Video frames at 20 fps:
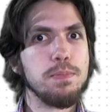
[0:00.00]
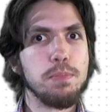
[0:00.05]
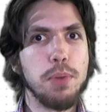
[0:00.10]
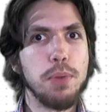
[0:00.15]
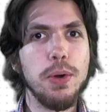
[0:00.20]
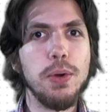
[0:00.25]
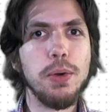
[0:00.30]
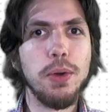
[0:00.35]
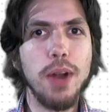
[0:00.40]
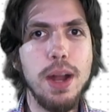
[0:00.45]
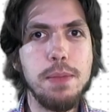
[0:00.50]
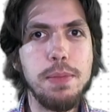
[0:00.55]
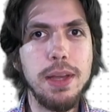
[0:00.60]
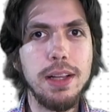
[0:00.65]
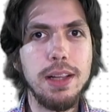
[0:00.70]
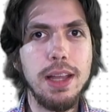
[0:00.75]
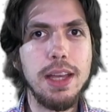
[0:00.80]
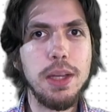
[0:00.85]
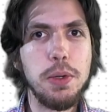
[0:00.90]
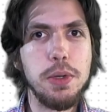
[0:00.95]
programming
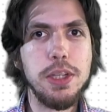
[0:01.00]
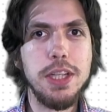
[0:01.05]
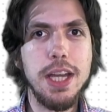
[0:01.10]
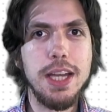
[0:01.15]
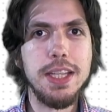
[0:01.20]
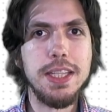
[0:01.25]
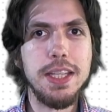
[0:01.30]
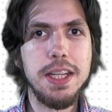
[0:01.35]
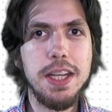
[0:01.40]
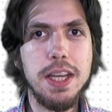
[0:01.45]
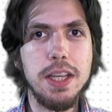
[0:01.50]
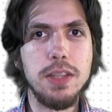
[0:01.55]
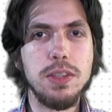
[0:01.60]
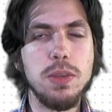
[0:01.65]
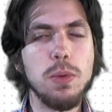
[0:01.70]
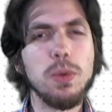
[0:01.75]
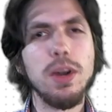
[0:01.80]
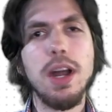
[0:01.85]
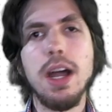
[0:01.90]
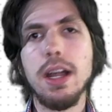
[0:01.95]
language as it
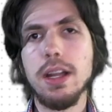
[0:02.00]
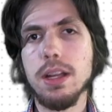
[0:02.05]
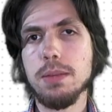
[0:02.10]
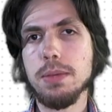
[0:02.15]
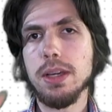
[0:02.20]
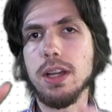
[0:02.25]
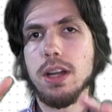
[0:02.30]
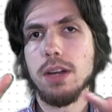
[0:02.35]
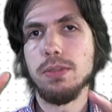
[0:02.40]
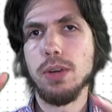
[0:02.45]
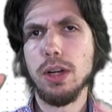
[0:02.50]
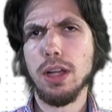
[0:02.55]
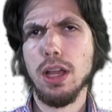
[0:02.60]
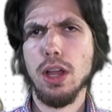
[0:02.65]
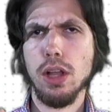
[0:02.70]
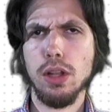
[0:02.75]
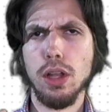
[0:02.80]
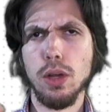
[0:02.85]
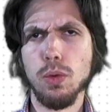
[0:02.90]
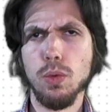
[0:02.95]
is. We're not going to be covering,
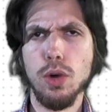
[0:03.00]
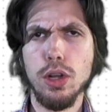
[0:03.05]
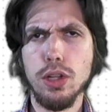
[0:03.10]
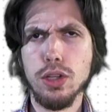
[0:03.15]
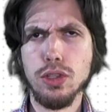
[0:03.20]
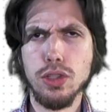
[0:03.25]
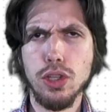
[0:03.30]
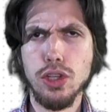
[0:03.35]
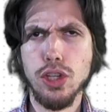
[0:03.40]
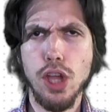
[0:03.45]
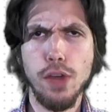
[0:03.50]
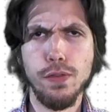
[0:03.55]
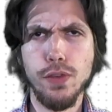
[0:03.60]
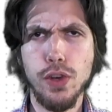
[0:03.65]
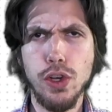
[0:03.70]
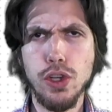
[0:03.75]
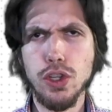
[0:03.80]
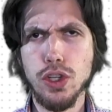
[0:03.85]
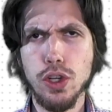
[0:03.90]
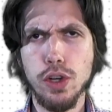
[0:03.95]
like, what is the
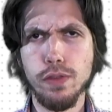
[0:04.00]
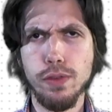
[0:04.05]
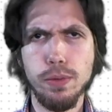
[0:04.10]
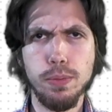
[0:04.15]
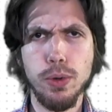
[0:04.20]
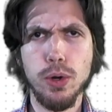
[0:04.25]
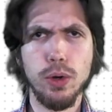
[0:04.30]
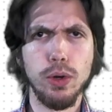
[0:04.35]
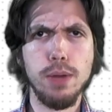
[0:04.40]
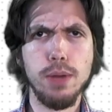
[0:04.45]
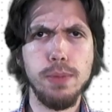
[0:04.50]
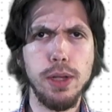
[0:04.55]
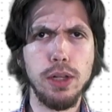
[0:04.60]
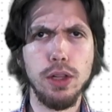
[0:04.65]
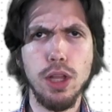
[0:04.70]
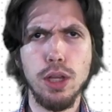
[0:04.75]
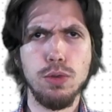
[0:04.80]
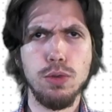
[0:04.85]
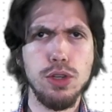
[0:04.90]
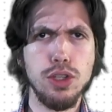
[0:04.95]
definition of a programming
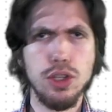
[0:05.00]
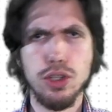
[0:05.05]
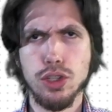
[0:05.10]
language?